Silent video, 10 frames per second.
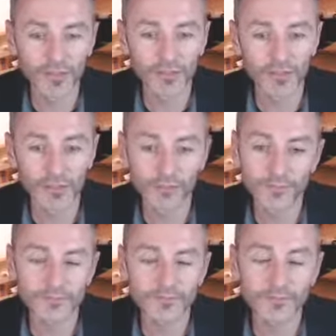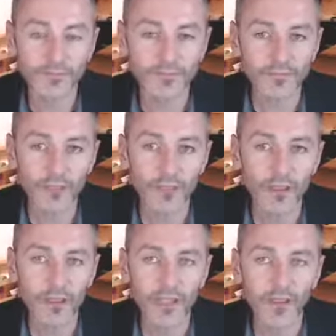So
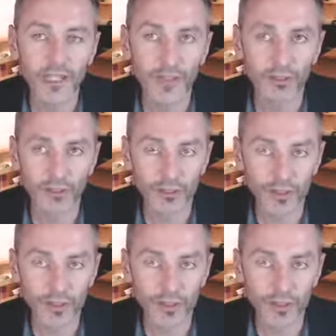now the